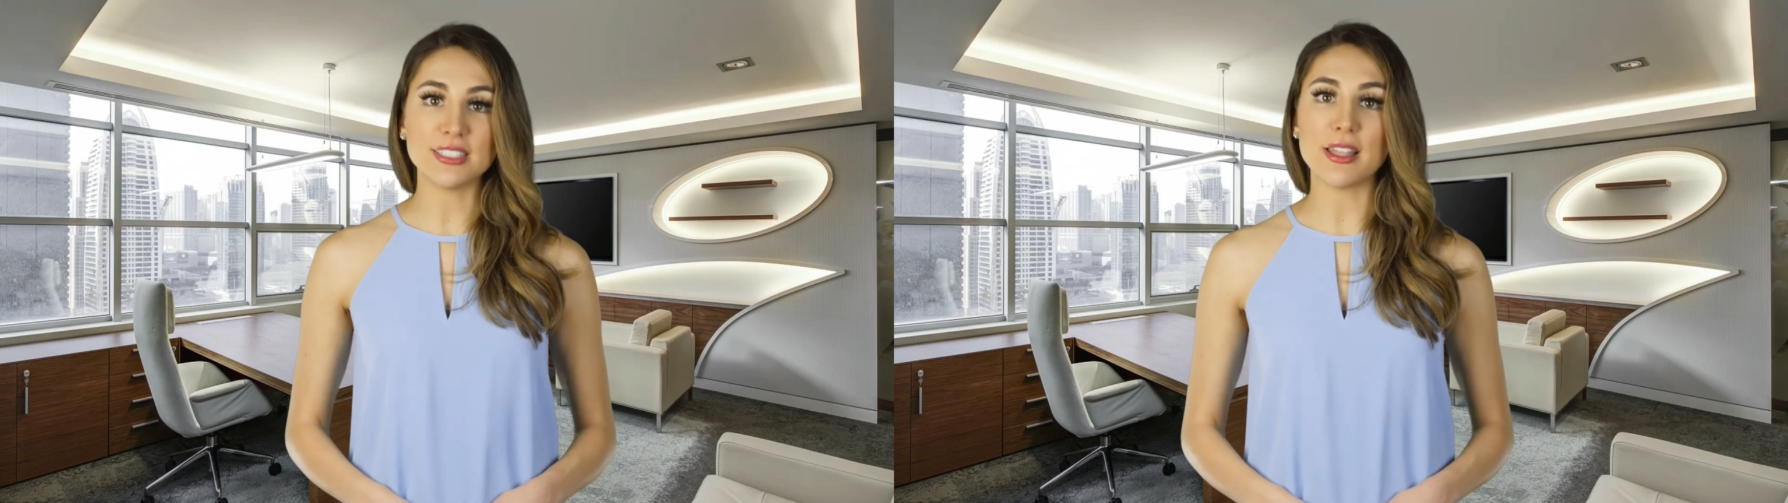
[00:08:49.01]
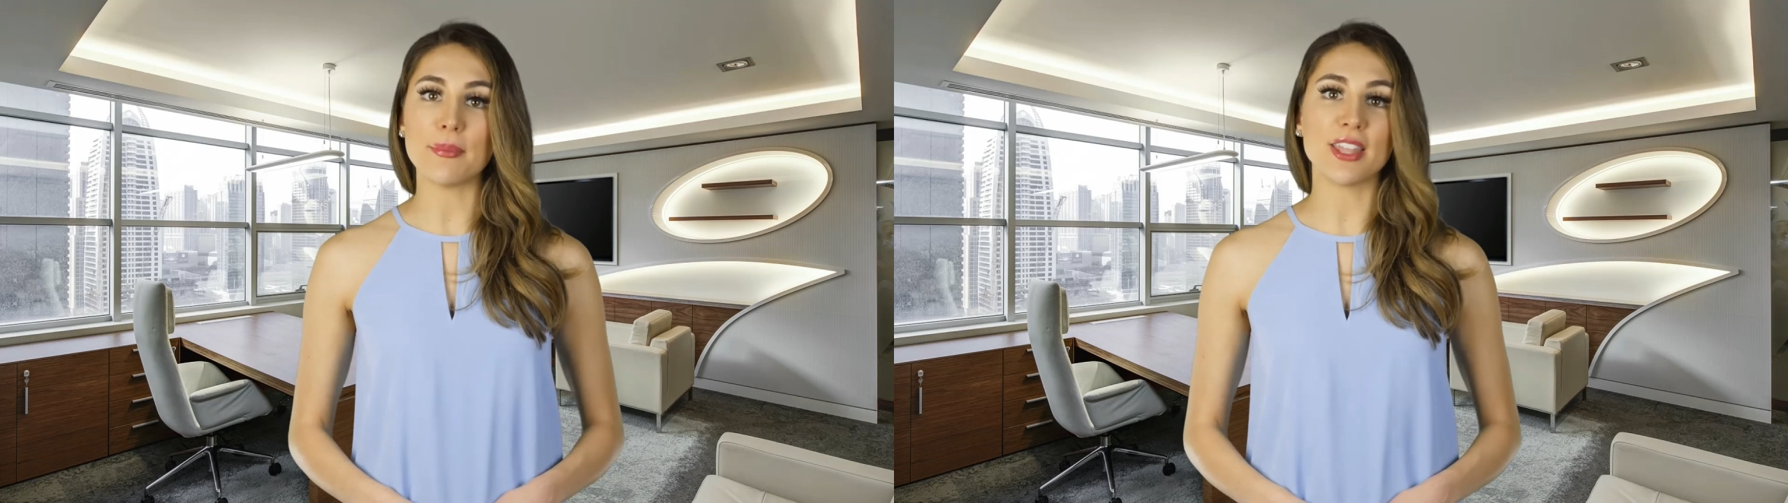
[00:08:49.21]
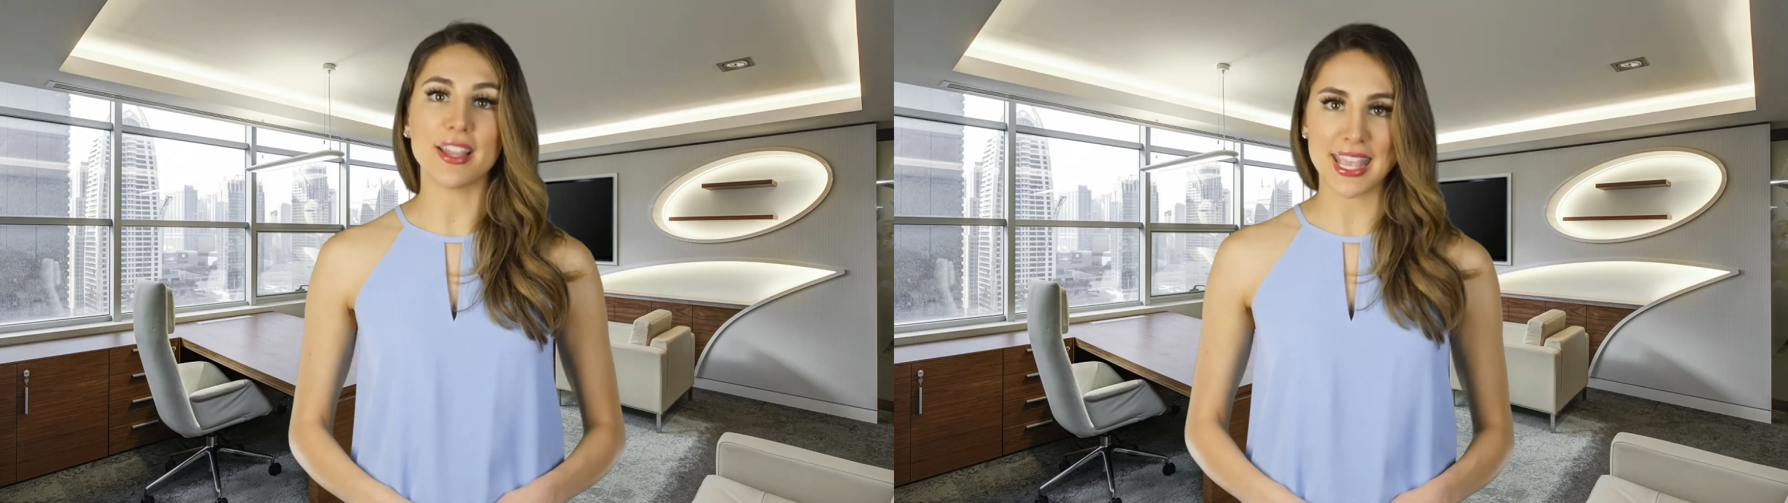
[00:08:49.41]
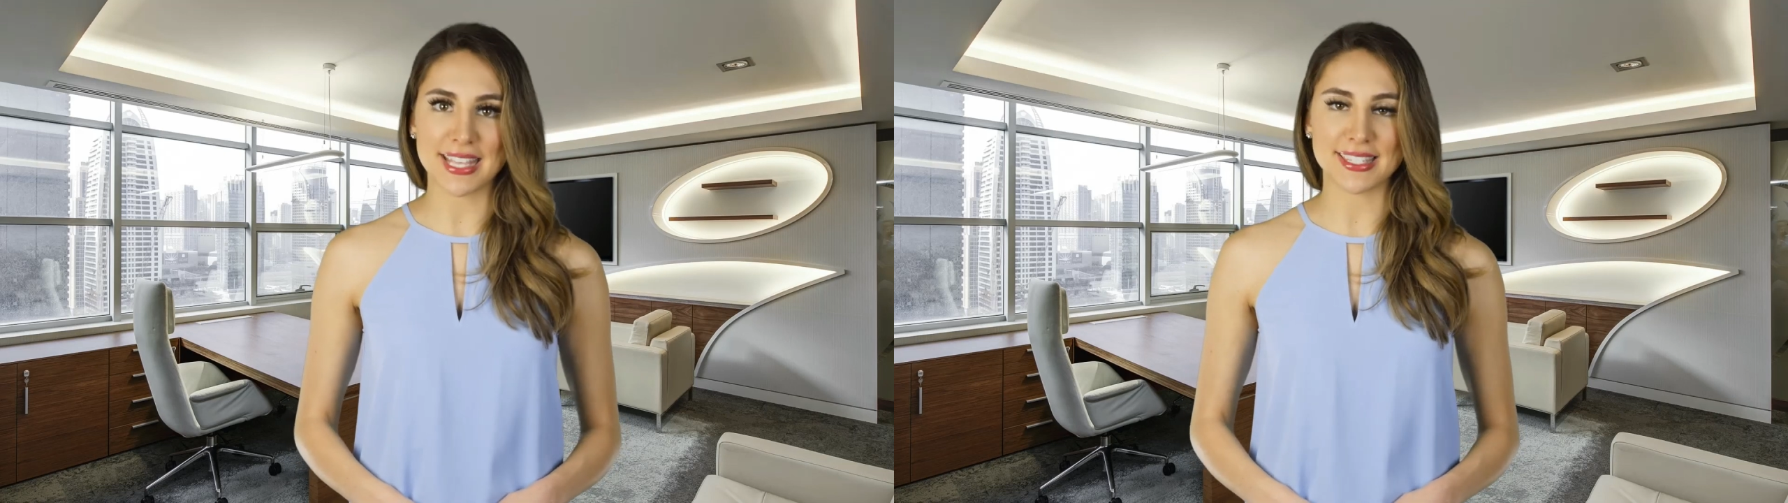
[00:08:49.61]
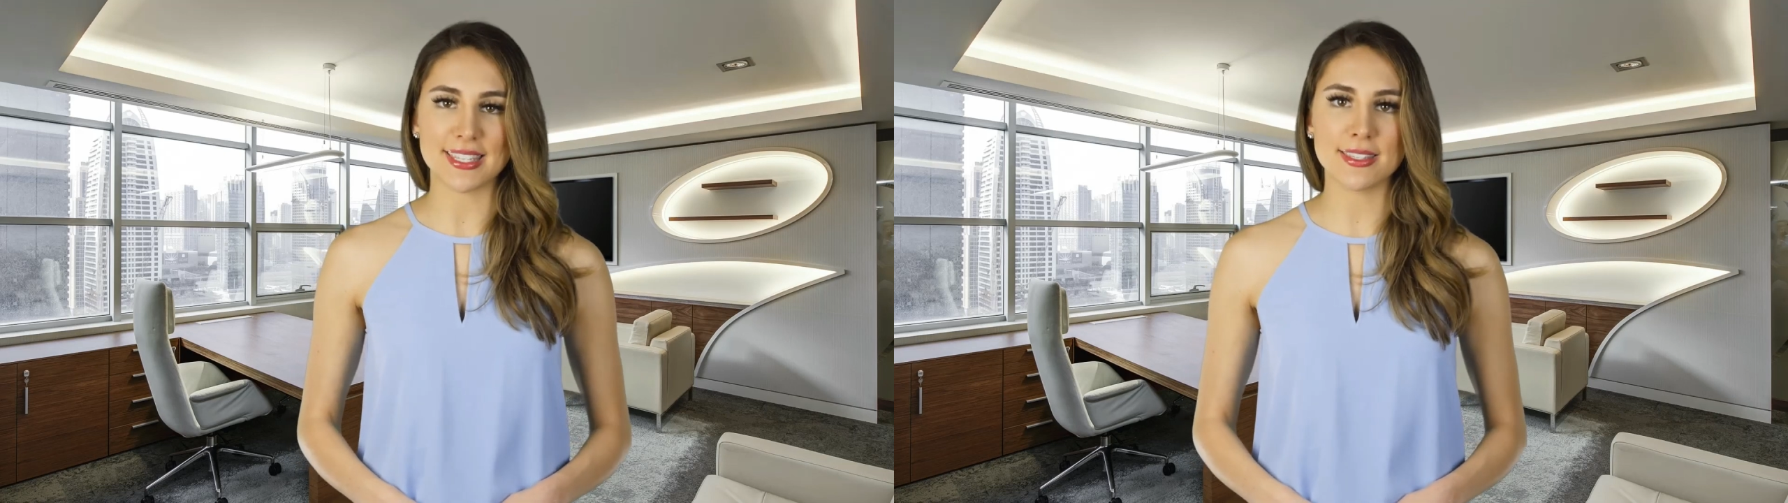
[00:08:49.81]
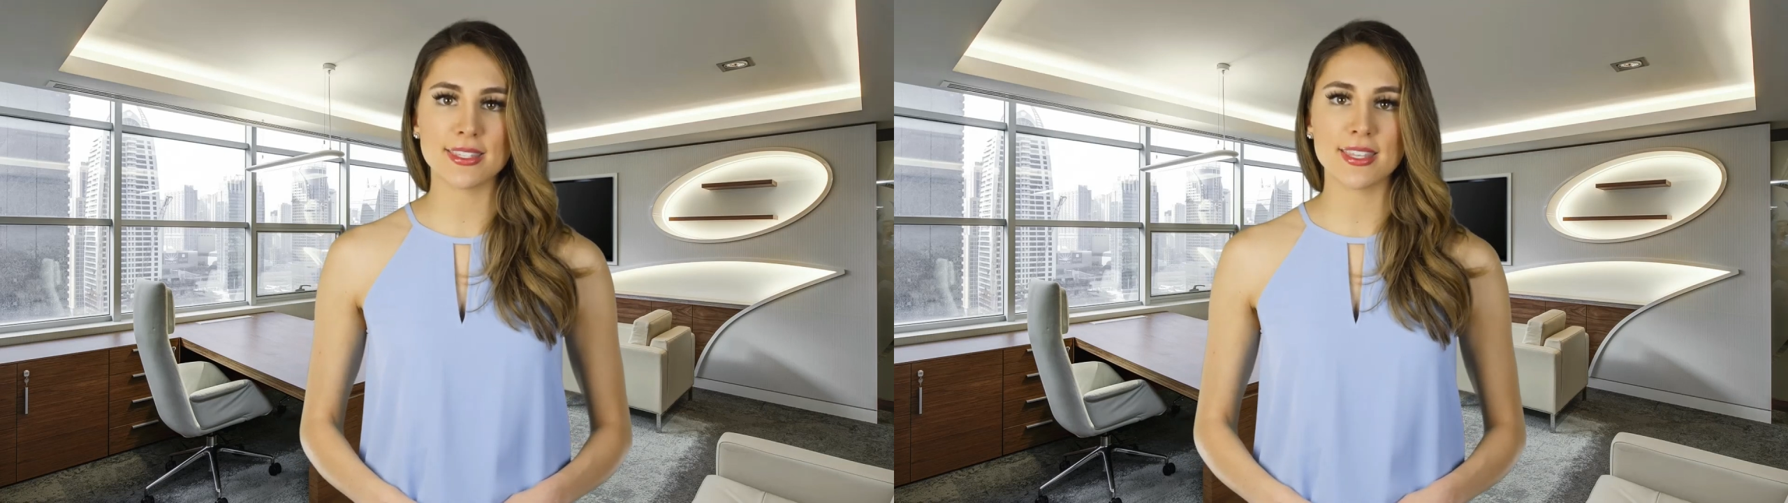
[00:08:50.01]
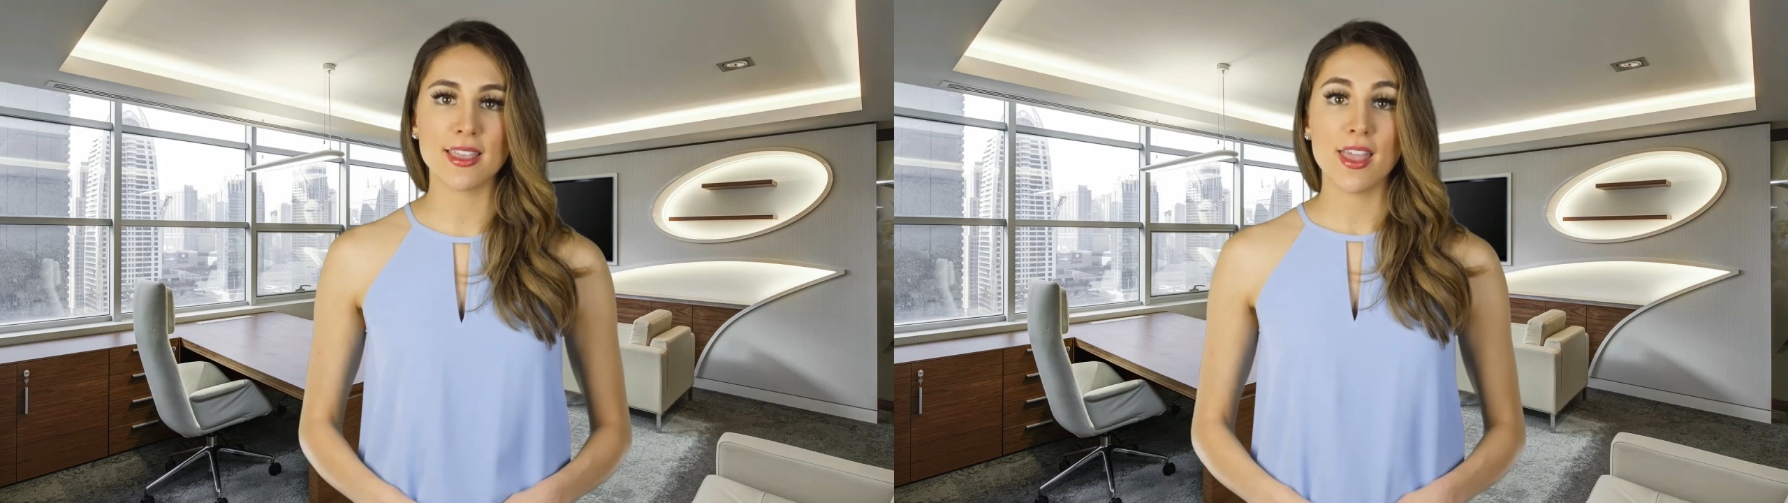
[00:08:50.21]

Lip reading: lemon law cases.